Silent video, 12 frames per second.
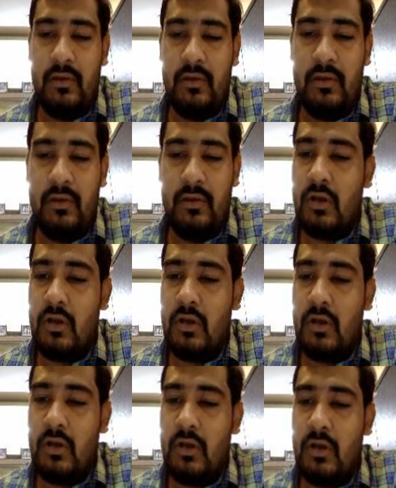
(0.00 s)
catch your
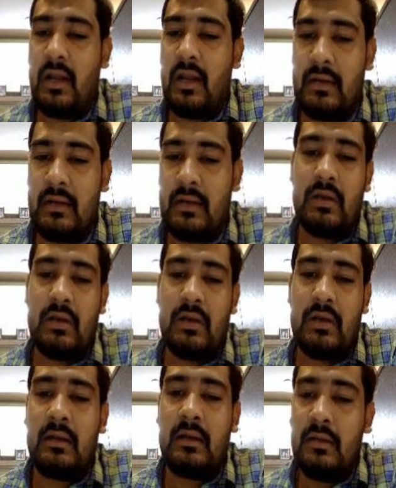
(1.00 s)
old trainer that okay,
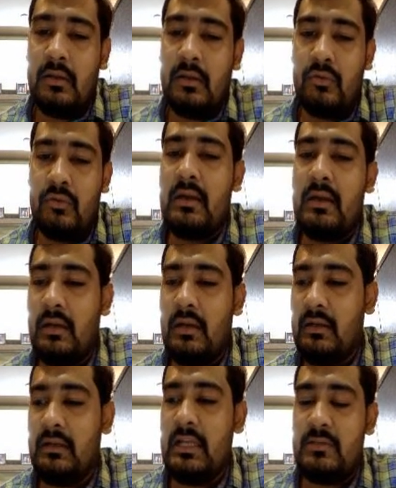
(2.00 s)
sir, you didn't
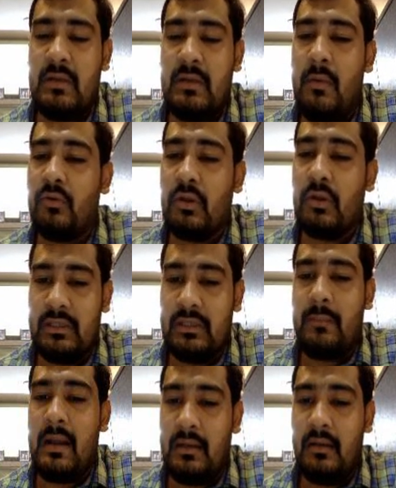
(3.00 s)
teach me about the
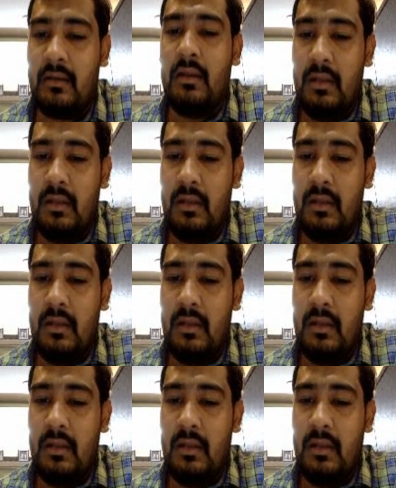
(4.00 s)
Goethe pattern?